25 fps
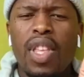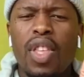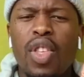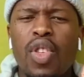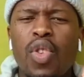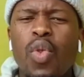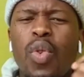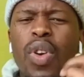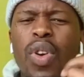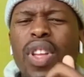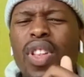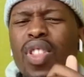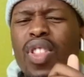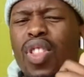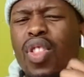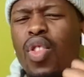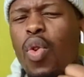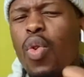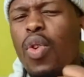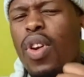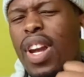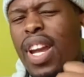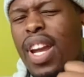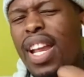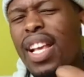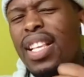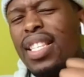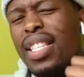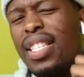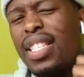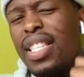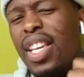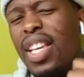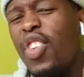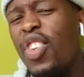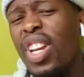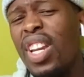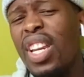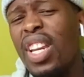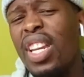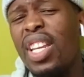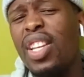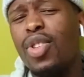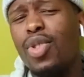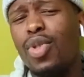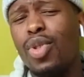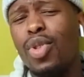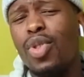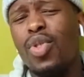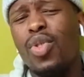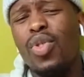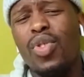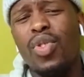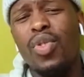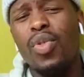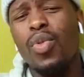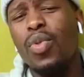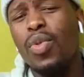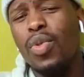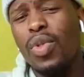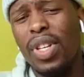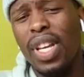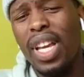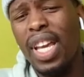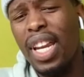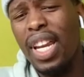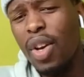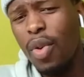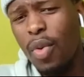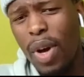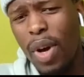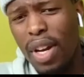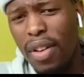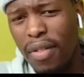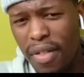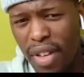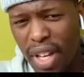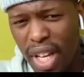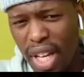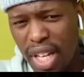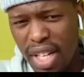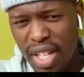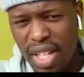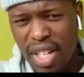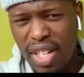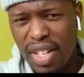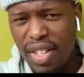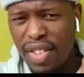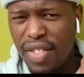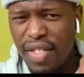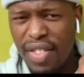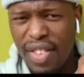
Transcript: you don't necessarily need to use school to get a qualification,